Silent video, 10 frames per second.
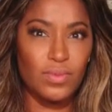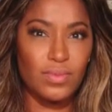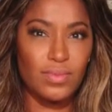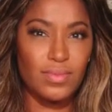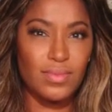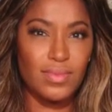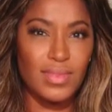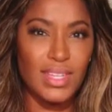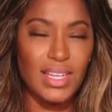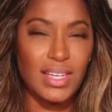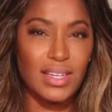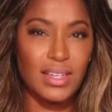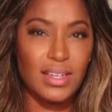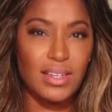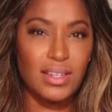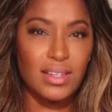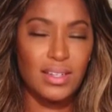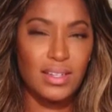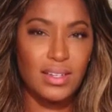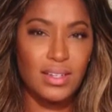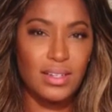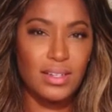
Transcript: (not speaking)